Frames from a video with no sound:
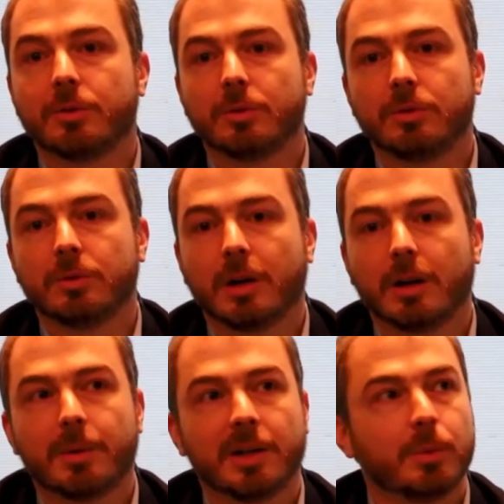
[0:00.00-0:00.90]
to
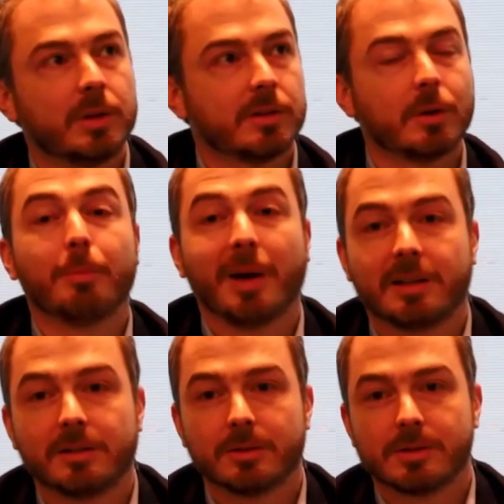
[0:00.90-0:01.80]
collaborate with
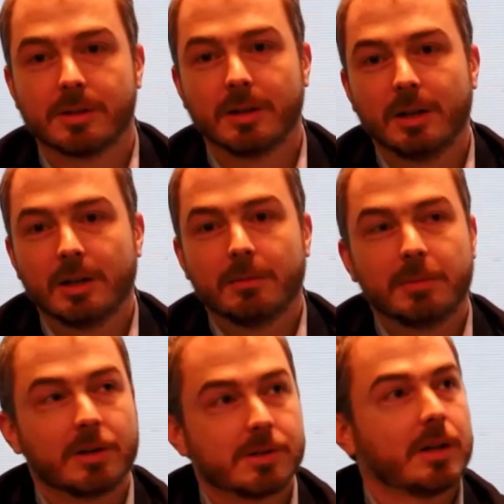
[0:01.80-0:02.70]
competitors,
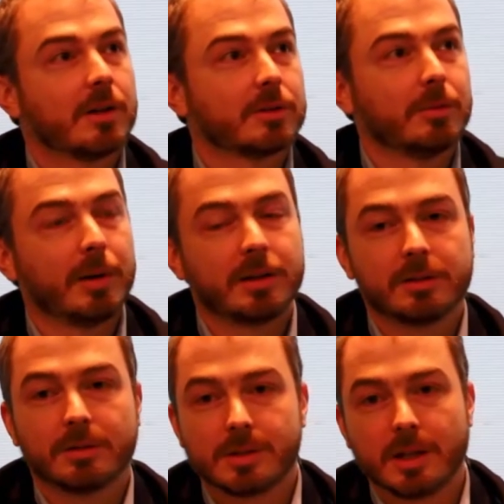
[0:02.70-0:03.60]
because they're not
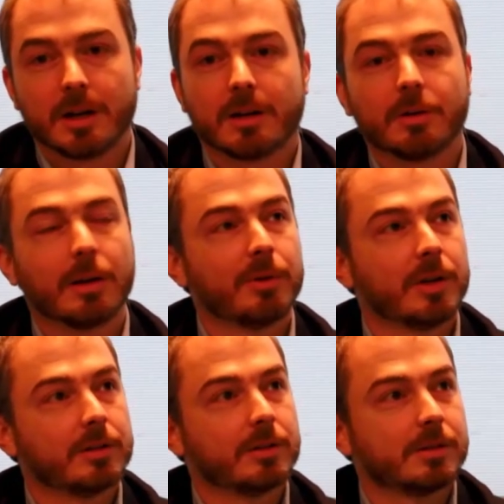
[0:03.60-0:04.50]
competitors, they are
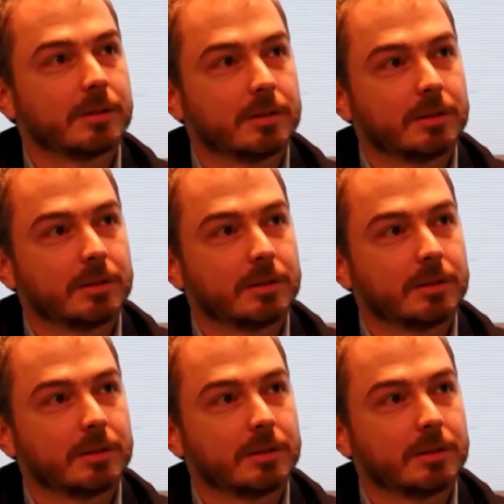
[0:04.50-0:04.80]
collaborators.